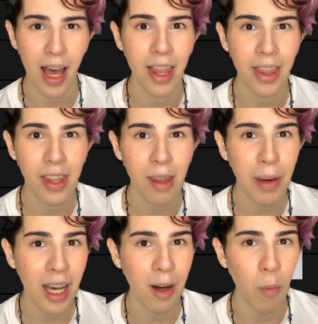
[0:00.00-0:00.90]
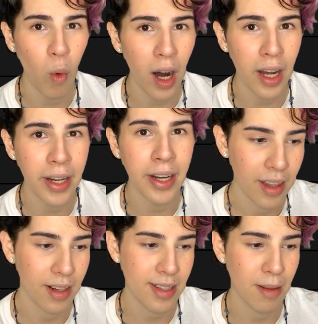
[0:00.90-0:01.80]
and then they become one.
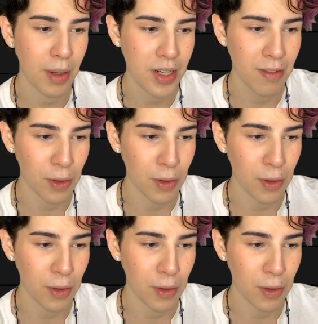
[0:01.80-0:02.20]
They're just a bunch of